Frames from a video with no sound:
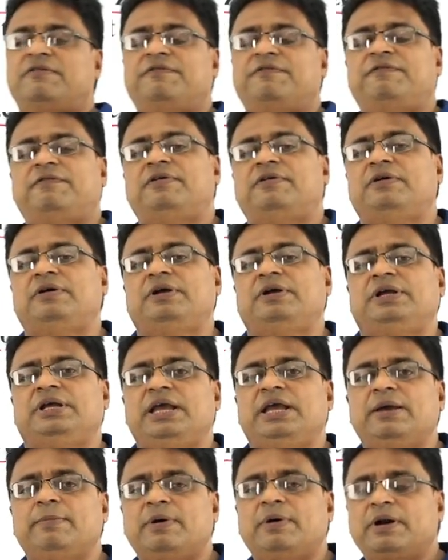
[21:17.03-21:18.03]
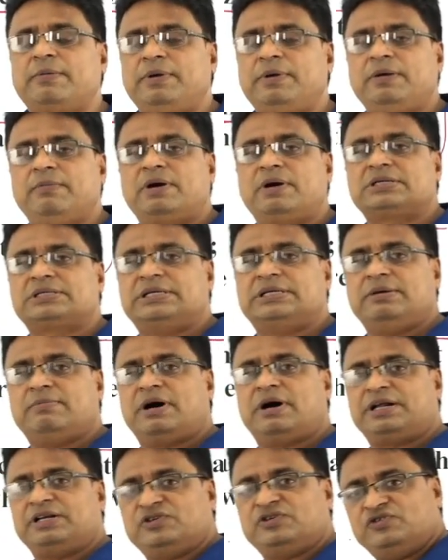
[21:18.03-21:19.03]
of a bar, b bar, c
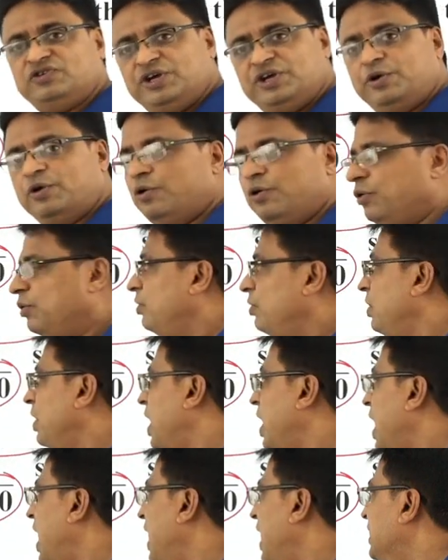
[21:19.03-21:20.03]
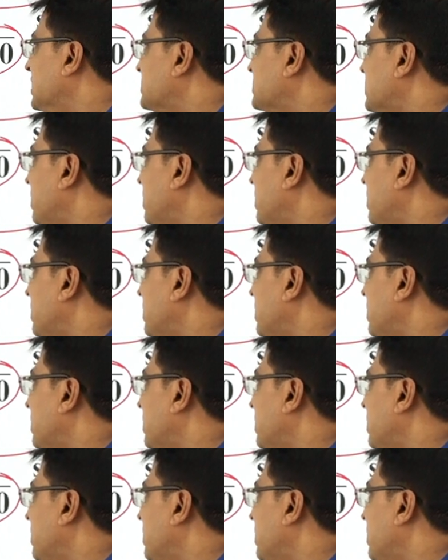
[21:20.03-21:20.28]
bar is 0 and